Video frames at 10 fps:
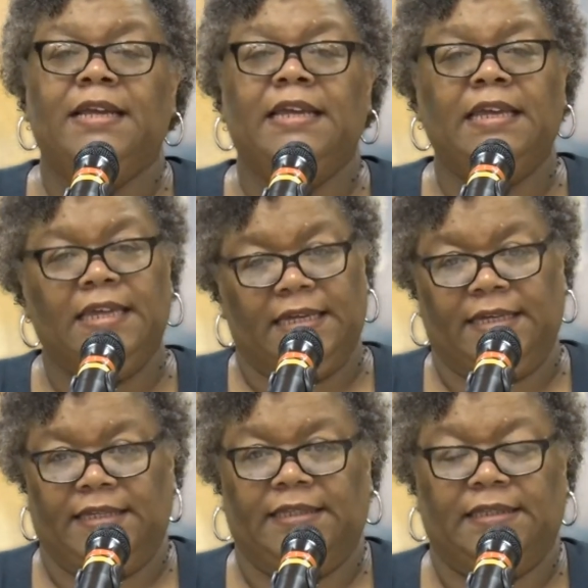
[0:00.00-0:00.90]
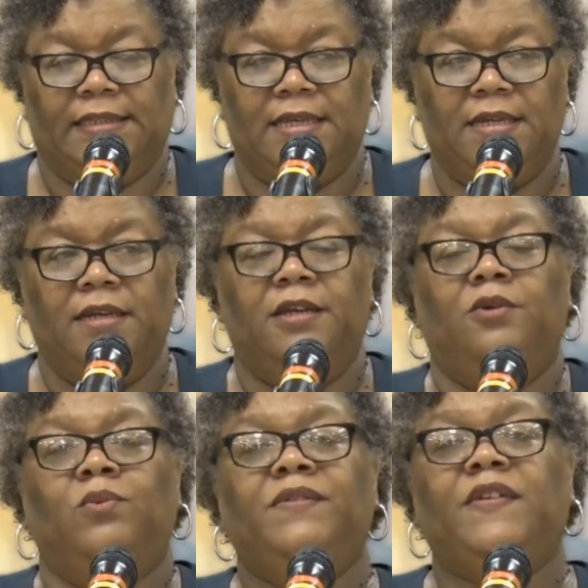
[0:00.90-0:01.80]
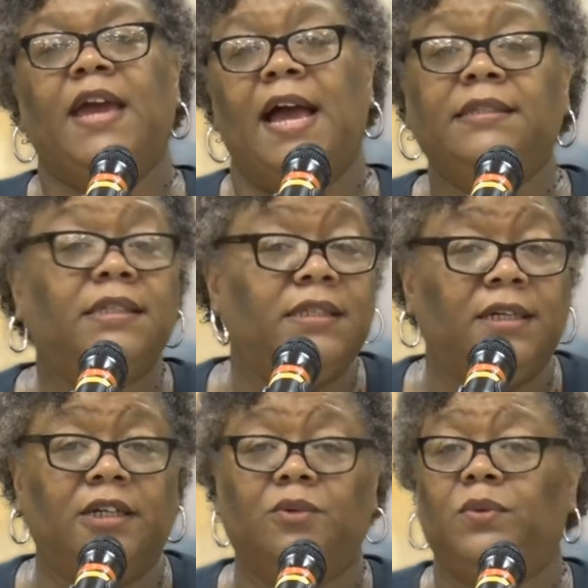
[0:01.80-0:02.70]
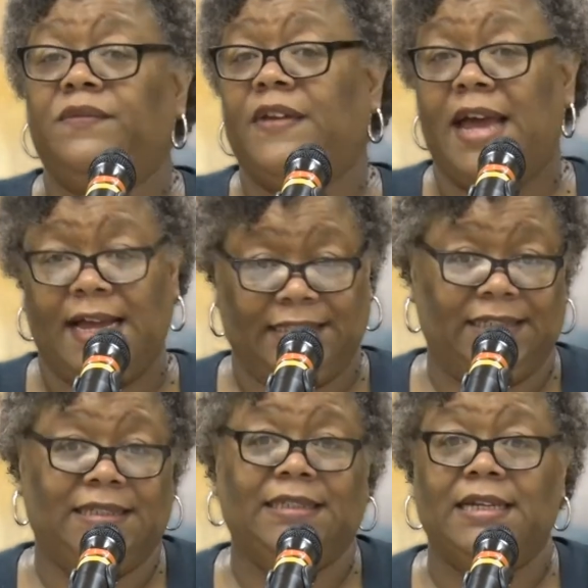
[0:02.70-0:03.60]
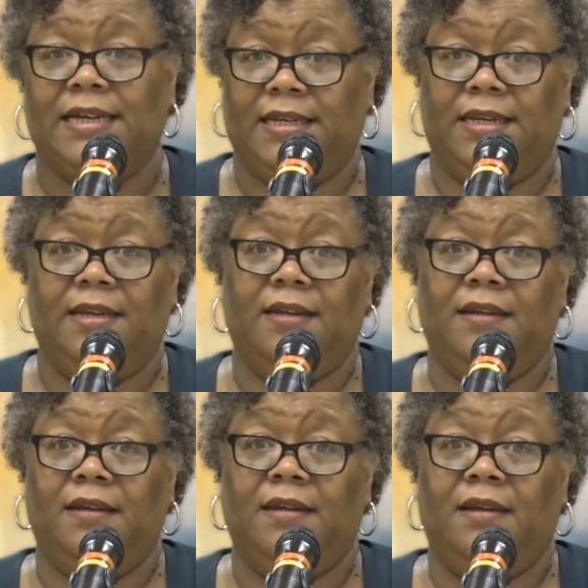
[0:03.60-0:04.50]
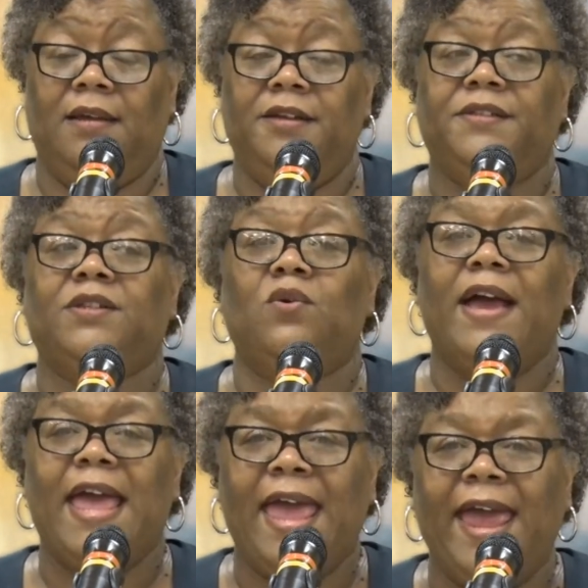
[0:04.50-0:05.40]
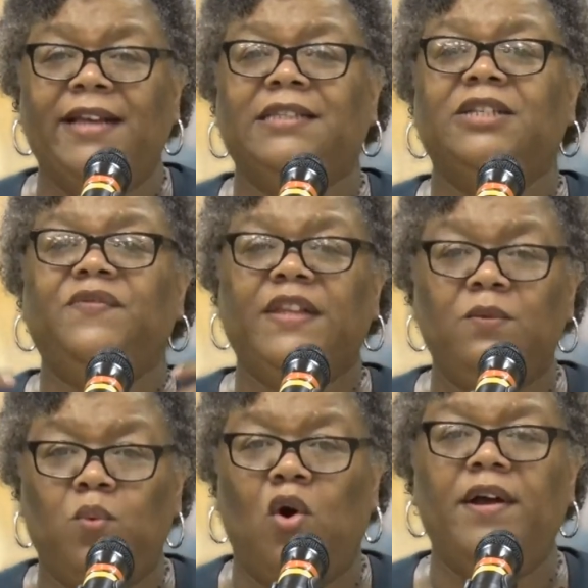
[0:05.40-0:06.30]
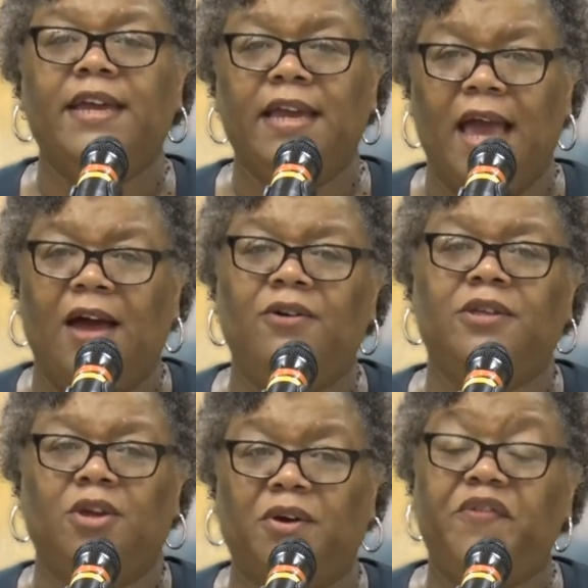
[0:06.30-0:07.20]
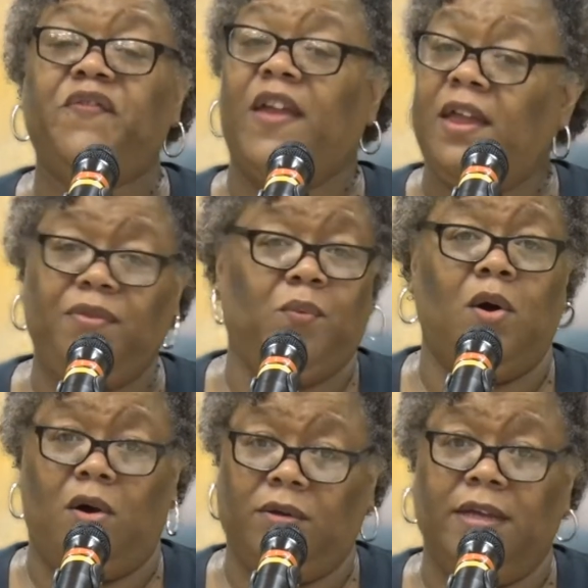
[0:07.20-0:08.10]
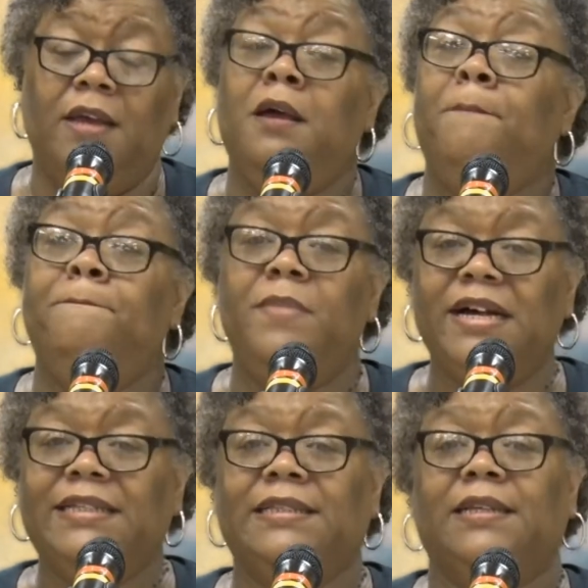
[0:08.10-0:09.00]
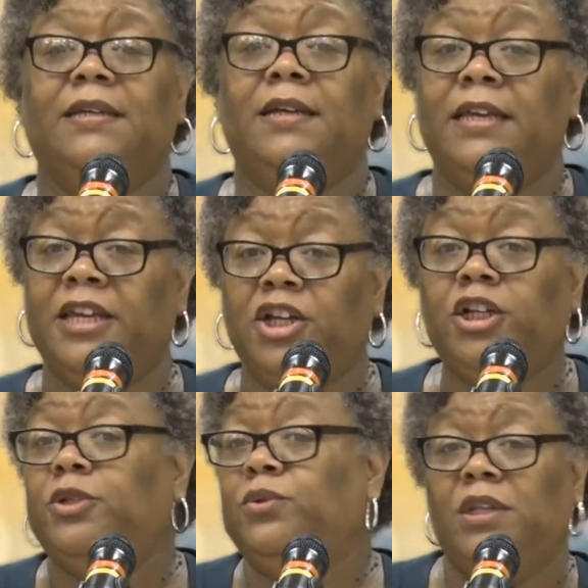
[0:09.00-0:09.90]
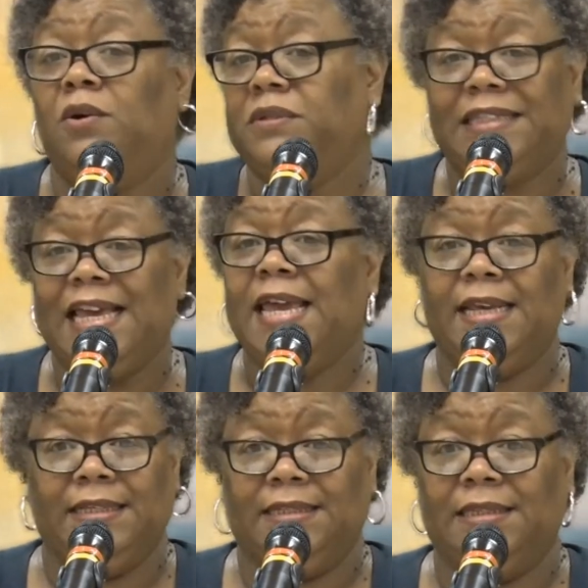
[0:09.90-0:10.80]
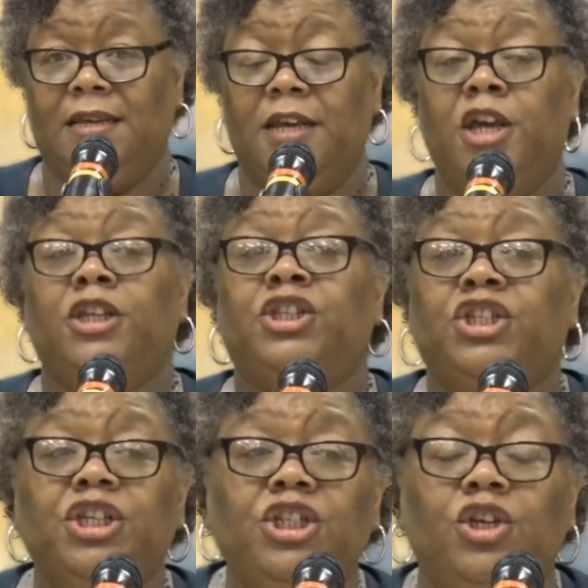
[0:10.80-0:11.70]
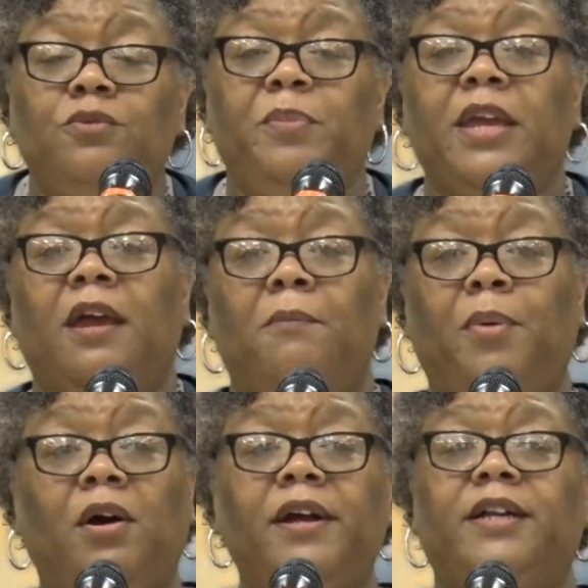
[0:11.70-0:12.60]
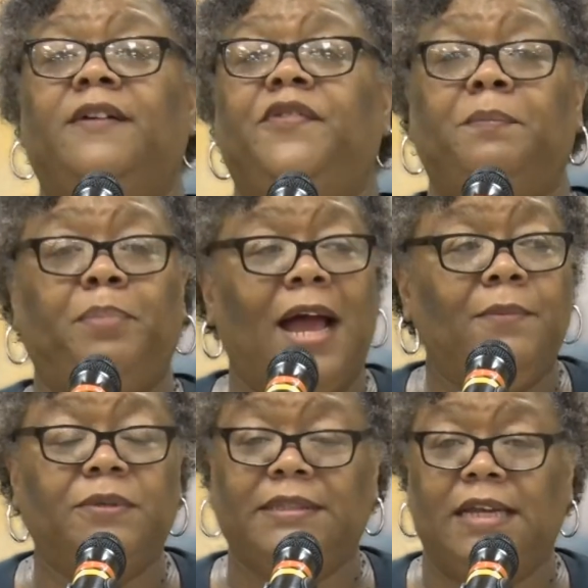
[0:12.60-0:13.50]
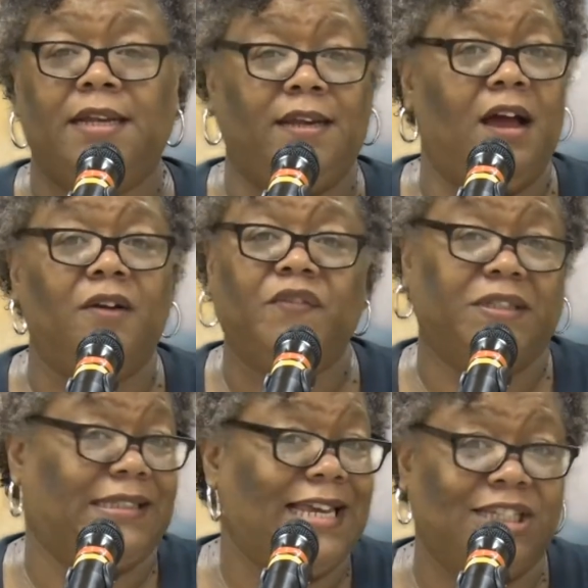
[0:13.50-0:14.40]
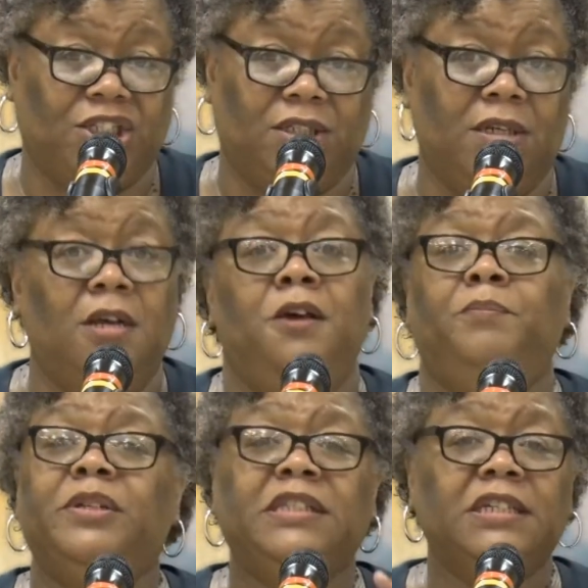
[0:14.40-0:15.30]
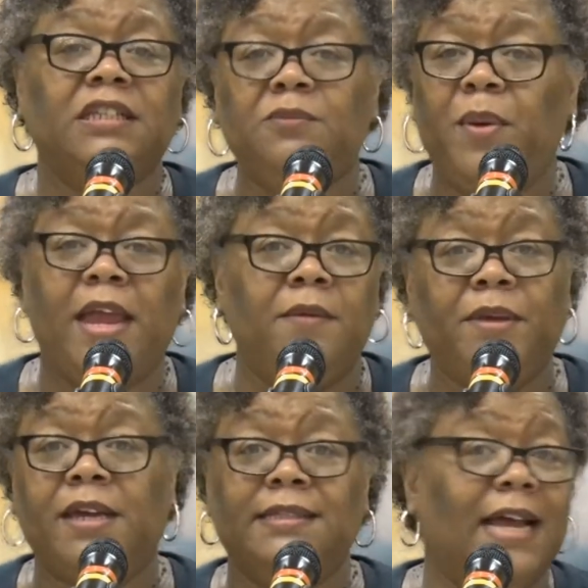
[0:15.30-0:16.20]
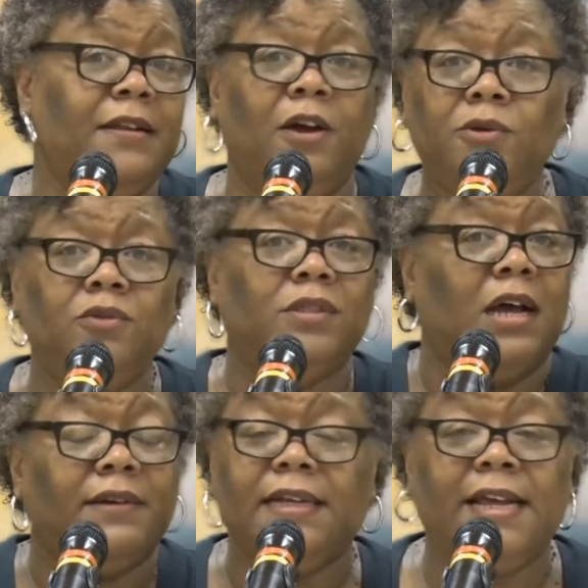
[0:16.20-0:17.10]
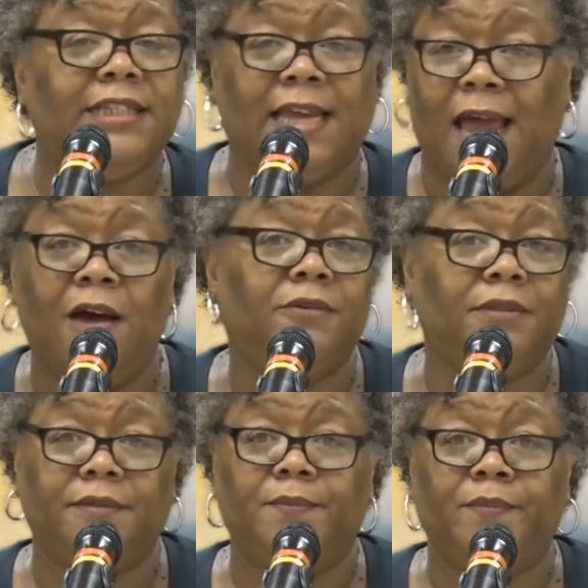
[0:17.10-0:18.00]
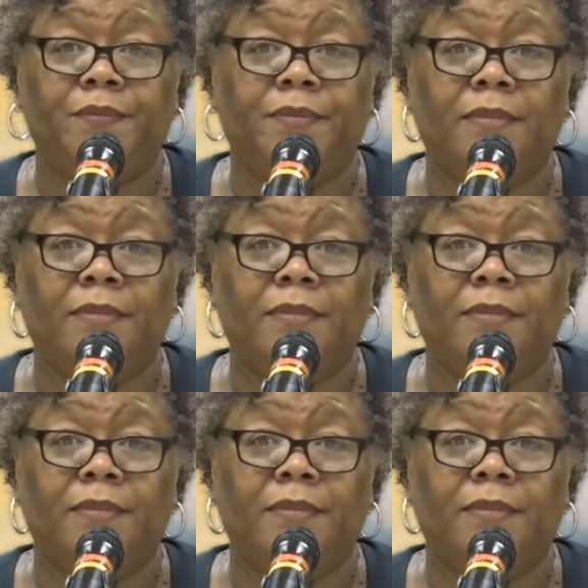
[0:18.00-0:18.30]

is we've got to learn, we've got to study. So actively walking out your faith walk must include those things. Just you being a part of the Bible study conversation, participate, because I know you're talking at your house,